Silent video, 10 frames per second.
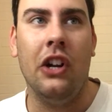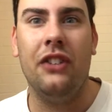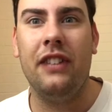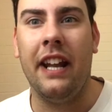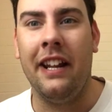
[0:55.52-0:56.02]

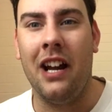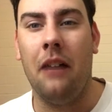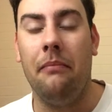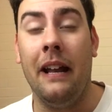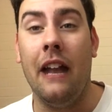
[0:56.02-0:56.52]
setting
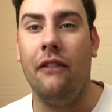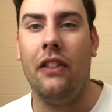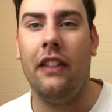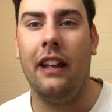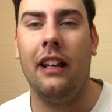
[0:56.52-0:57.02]
up and
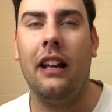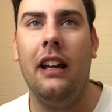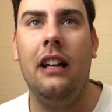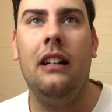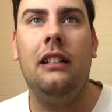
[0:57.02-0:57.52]
everything,
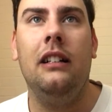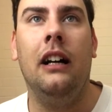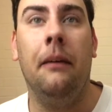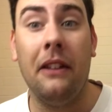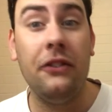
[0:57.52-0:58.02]

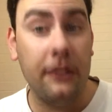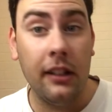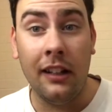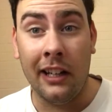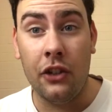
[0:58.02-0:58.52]
that's
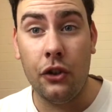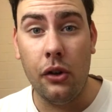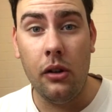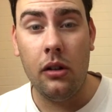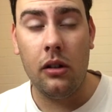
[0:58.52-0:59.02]
still an
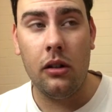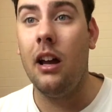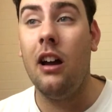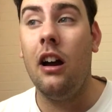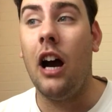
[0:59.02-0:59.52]
issue.
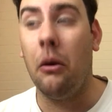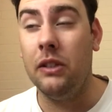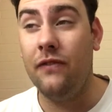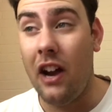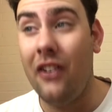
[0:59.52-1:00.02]
I
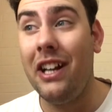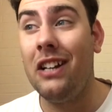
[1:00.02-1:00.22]
was very